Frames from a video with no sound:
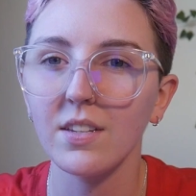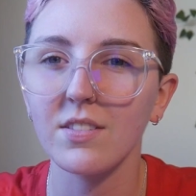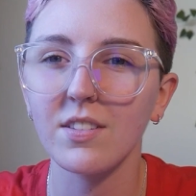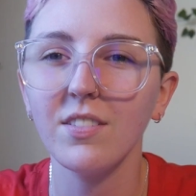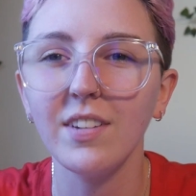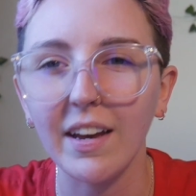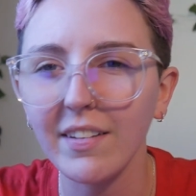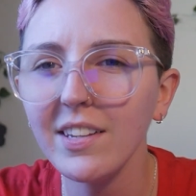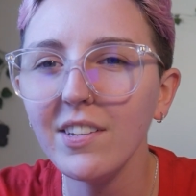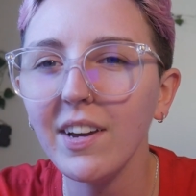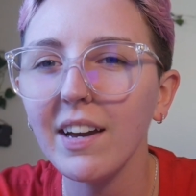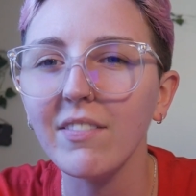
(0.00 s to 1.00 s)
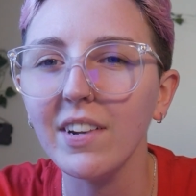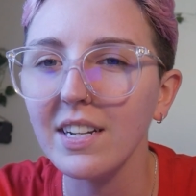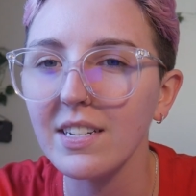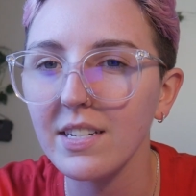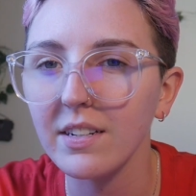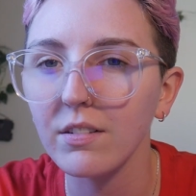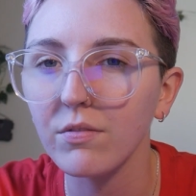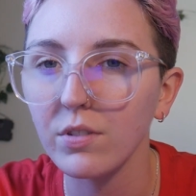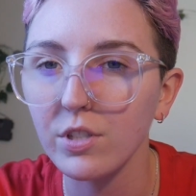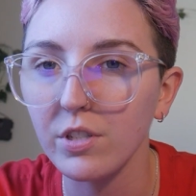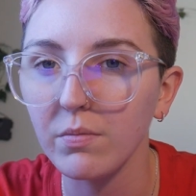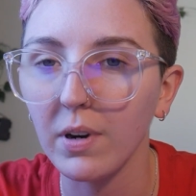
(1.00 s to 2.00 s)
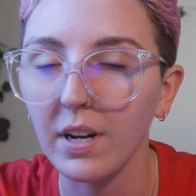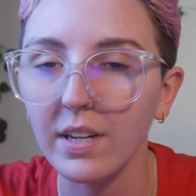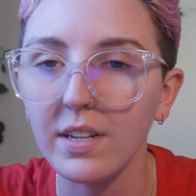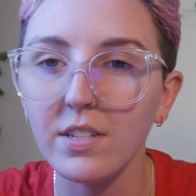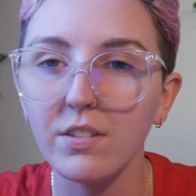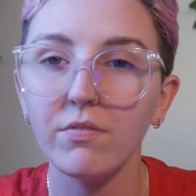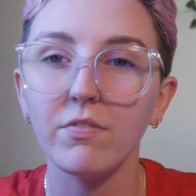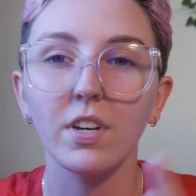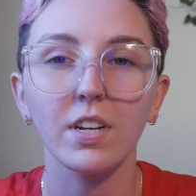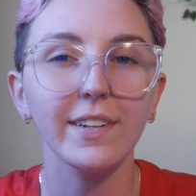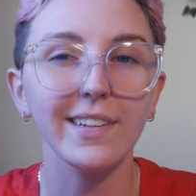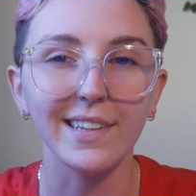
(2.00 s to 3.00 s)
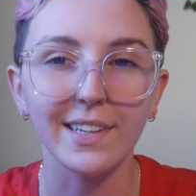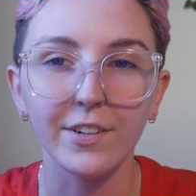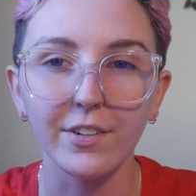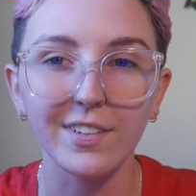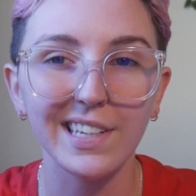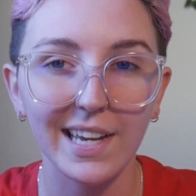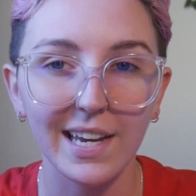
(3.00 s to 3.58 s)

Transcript: So now that you have an idea of what you want and you've done literally